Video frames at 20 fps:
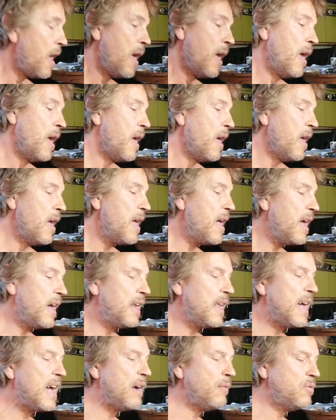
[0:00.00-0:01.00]
and
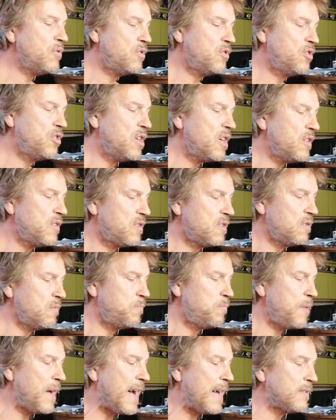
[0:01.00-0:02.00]
I was just
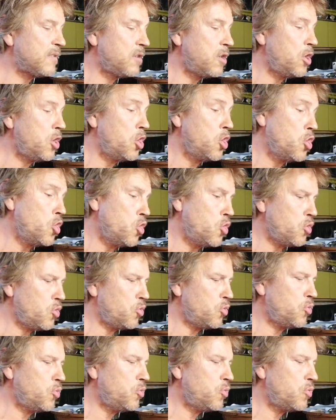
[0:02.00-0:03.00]
about to
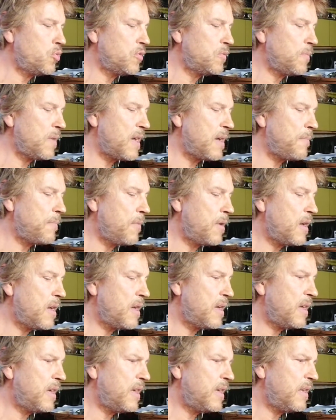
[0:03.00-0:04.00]
lose my
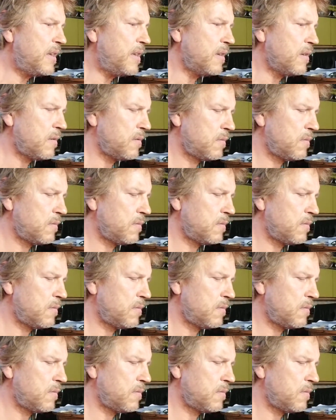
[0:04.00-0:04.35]
mind.